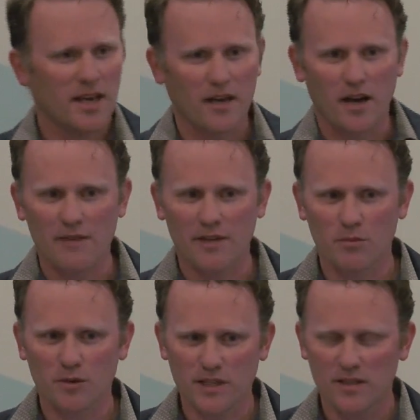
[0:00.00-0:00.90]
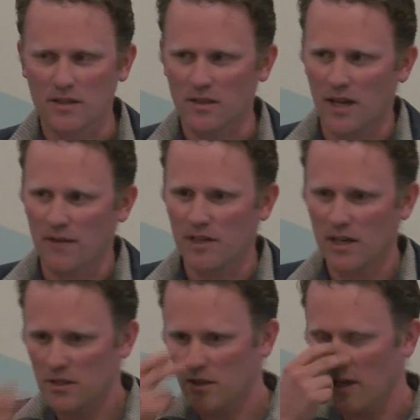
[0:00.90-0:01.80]
and I have a number of senses. I have
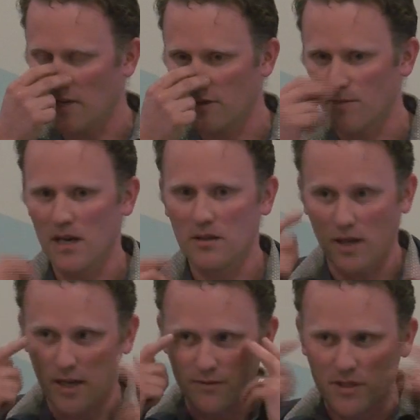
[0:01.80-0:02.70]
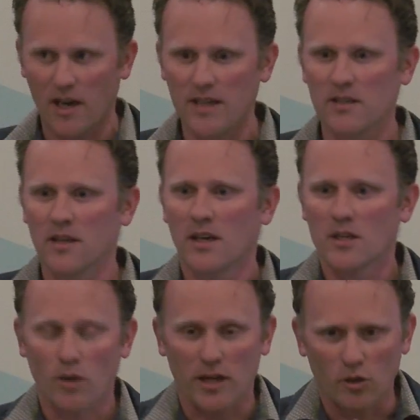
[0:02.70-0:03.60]
touch, I have smell, I have sight,
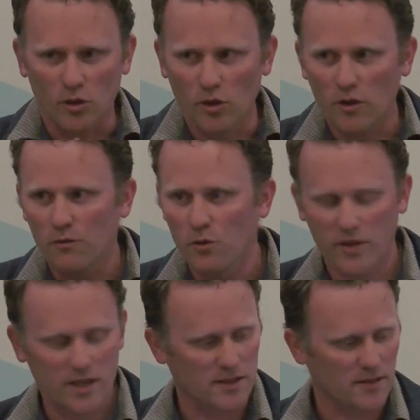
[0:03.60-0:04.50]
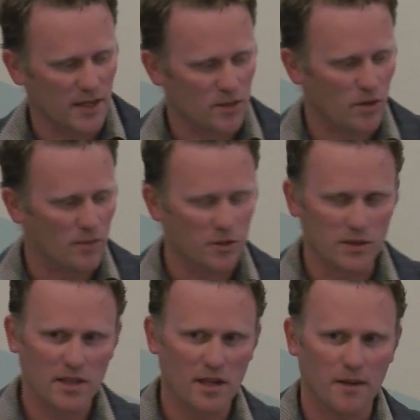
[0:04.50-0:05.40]
so I can look for things, and that's what I'm
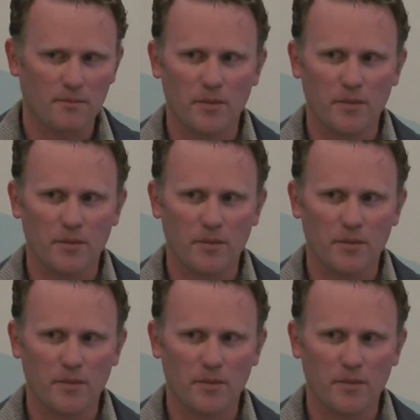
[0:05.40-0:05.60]
doing there.